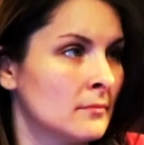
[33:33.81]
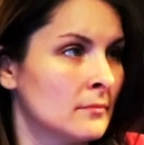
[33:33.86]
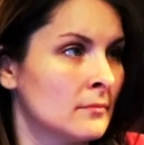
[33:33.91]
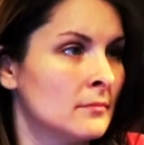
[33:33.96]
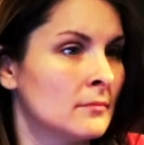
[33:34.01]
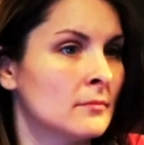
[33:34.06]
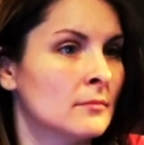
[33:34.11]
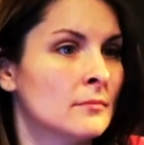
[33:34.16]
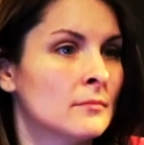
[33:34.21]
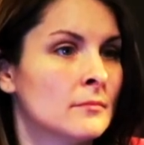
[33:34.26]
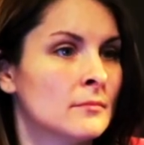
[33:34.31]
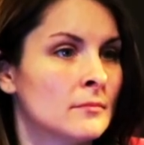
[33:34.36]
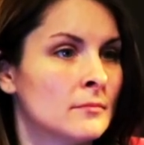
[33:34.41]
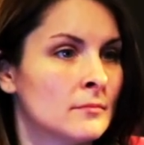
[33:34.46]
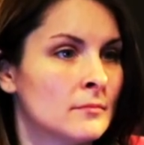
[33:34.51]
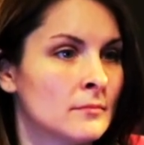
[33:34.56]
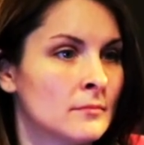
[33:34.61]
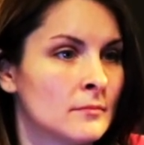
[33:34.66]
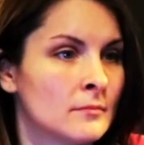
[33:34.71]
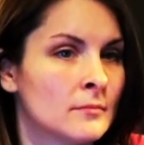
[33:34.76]

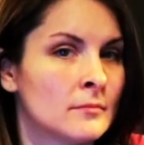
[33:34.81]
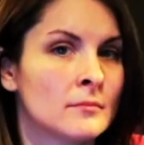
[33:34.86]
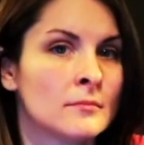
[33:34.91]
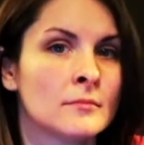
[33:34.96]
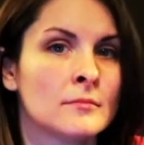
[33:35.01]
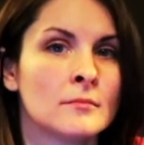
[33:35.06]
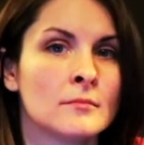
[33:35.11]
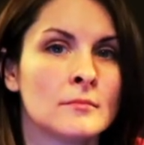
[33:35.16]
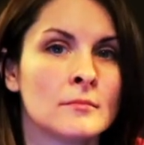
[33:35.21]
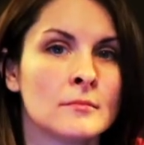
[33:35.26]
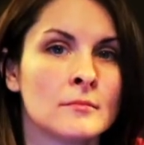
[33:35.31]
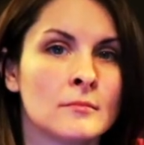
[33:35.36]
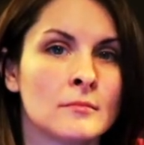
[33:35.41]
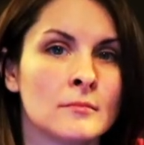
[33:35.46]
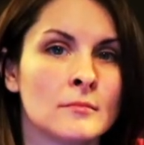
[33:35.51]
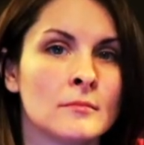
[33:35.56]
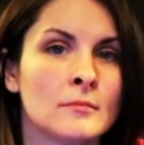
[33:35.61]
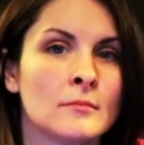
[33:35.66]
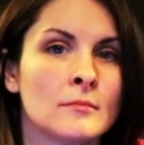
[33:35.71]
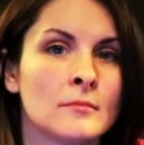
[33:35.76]

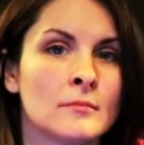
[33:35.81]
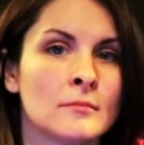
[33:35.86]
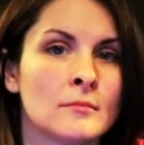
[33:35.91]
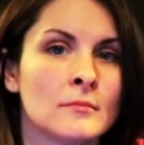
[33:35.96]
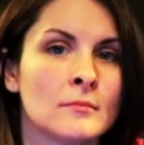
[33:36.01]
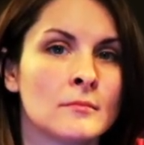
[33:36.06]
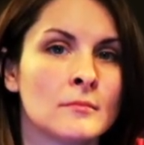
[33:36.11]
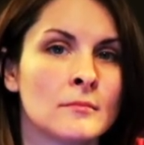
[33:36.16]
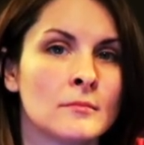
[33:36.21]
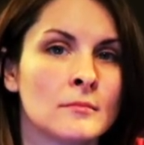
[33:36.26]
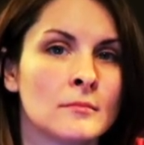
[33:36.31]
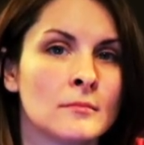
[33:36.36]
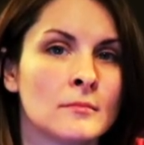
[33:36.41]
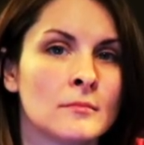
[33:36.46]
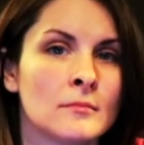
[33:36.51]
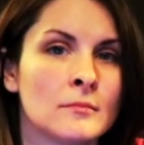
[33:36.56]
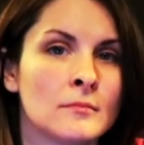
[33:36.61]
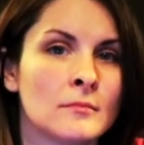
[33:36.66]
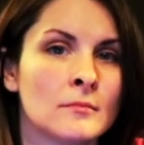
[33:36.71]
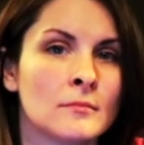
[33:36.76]

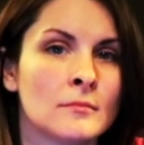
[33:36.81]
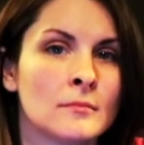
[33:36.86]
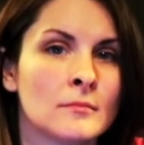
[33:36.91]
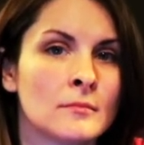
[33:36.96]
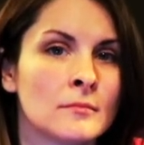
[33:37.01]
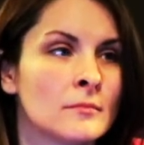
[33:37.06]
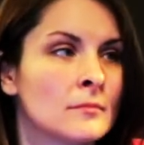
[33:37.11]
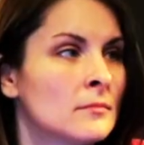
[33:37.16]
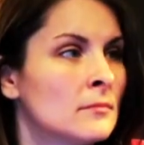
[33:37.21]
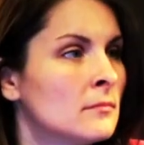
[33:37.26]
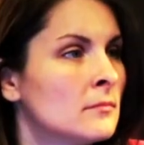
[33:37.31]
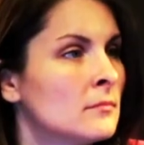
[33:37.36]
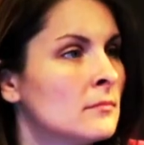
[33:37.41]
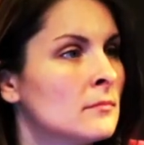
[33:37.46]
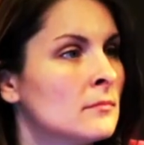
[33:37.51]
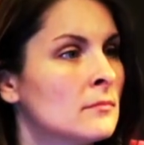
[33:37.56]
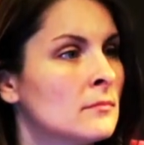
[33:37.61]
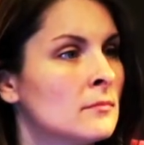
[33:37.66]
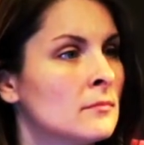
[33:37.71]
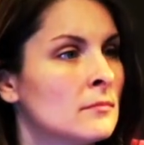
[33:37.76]

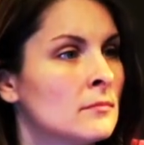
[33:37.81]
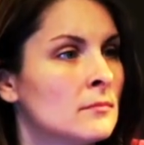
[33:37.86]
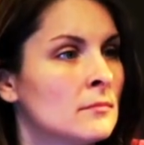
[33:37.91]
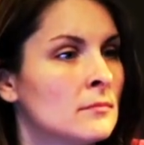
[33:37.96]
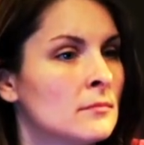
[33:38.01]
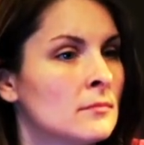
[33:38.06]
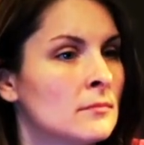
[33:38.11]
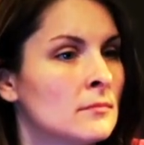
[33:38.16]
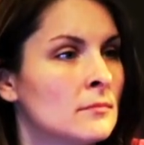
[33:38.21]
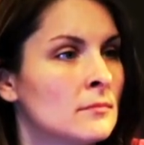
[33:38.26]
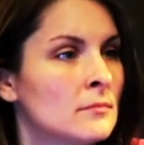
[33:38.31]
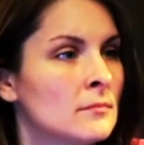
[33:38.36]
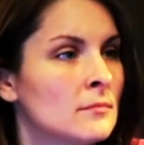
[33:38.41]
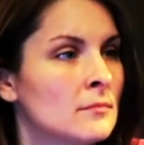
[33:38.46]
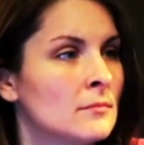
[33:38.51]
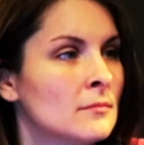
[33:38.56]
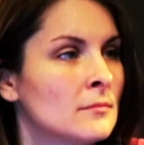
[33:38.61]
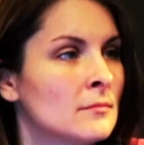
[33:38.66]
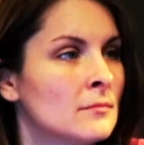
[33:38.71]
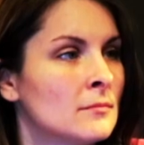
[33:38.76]

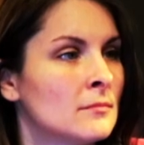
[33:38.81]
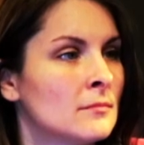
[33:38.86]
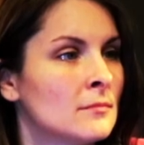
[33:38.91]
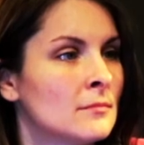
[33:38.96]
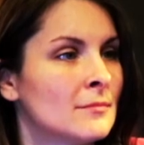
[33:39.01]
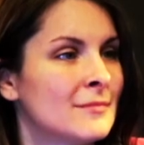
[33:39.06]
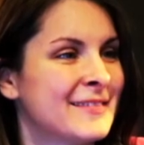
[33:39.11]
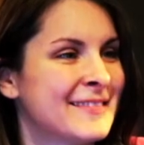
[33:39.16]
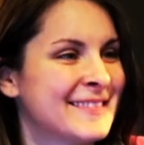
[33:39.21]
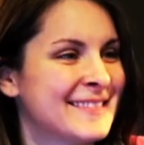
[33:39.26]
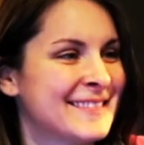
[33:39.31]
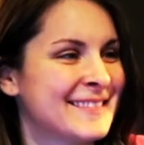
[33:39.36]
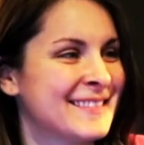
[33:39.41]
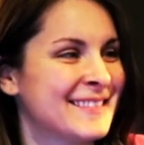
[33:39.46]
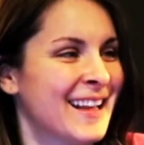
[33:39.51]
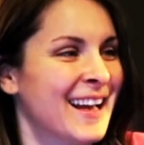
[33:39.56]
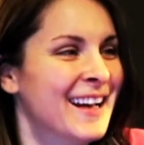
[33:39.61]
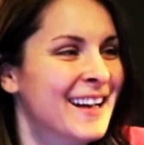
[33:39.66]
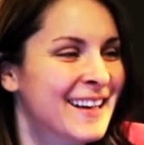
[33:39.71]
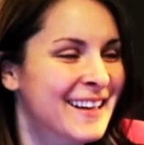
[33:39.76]

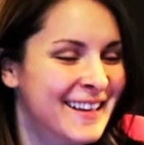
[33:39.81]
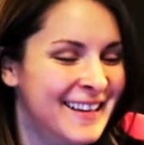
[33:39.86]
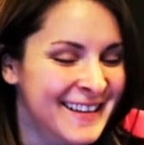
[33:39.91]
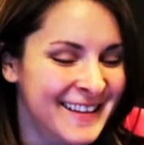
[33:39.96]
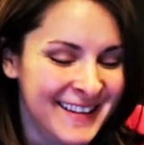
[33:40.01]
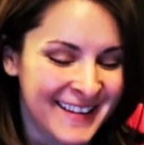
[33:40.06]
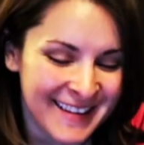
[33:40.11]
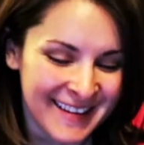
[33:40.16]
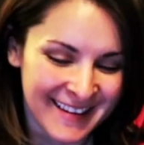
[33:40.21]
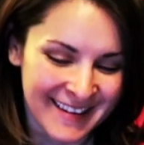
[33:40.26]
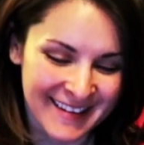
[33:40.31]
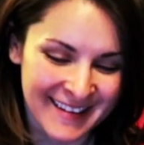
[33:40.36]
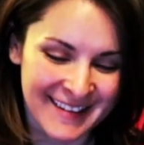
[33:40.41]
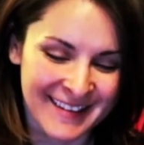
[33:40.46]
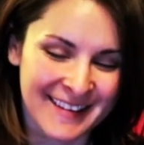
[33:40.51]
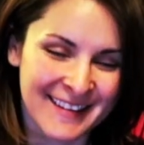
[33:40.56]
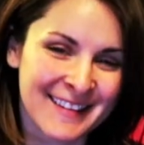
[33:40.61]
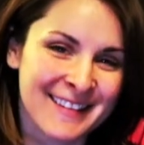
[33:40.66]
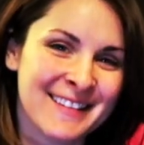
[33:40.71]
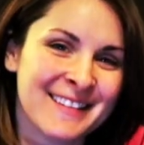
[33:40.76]

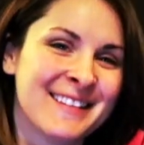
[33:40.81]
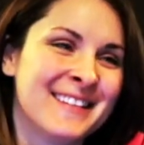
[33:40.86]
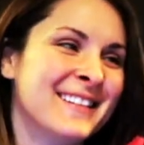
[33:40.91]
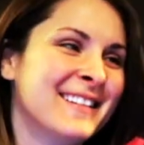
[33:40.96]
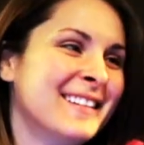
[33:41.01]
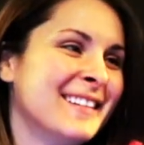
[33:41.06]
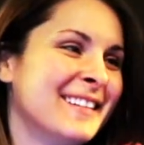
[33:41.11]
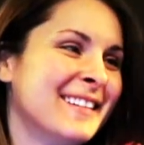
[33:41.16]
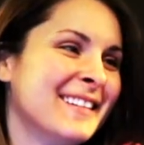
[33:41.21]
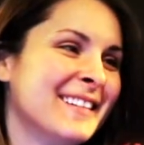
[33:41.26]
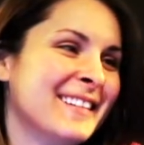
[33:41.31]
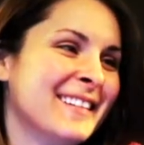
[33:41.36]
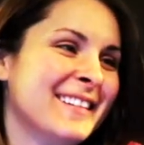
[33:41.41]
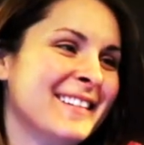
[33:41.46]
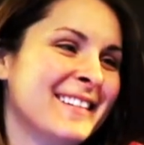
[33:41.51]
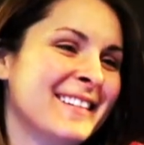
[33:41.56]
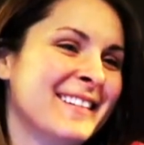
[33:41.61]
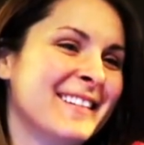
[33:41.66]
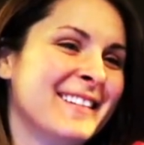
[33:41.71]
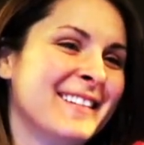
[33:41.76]
(not speaking)